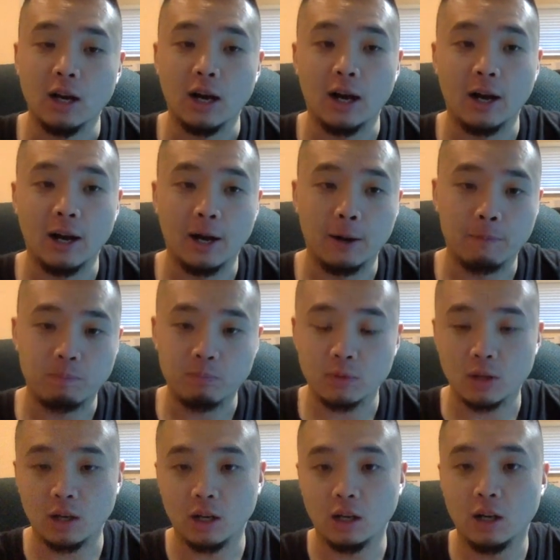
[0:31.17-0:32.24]

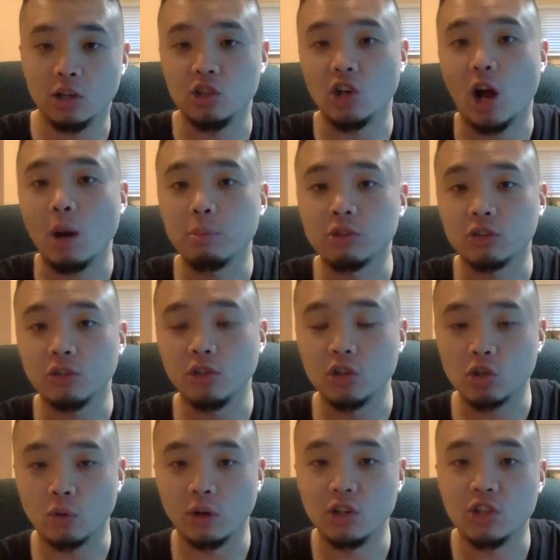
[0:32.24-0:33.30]
a job
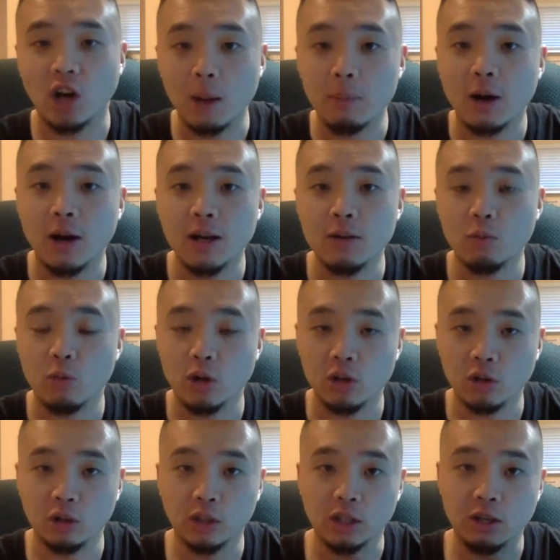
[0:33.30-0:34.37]
search or a job hunt where
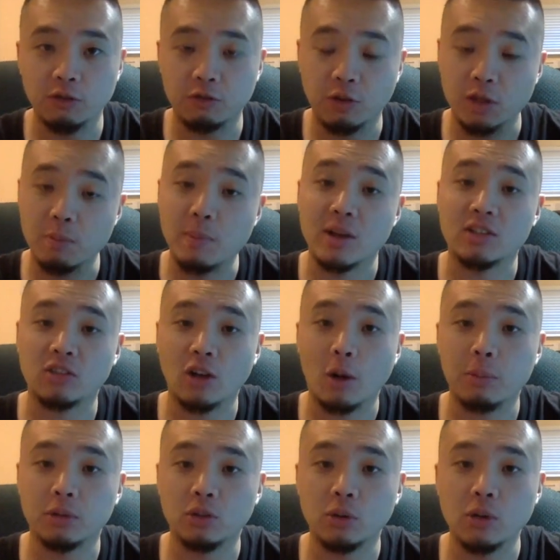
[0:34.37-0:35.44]
you're looking for the best
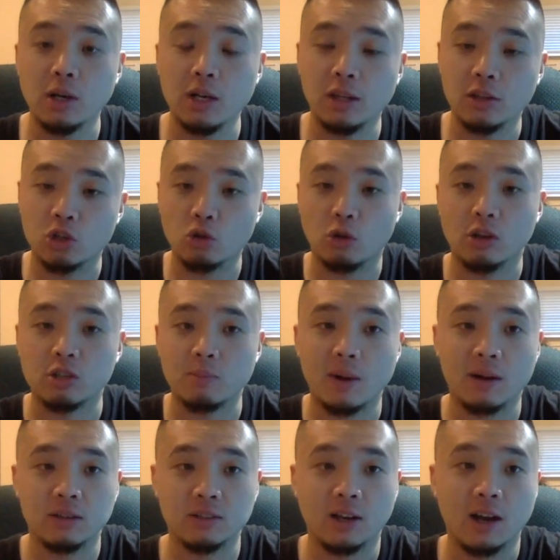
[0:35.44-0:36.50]
opportunity in the shortest
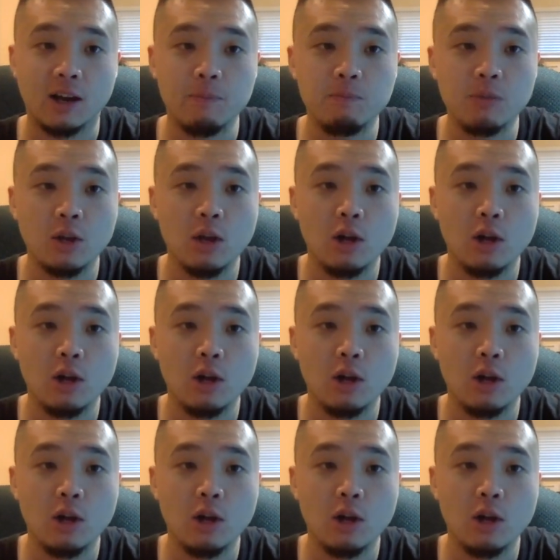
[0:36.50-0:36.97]
amount of time?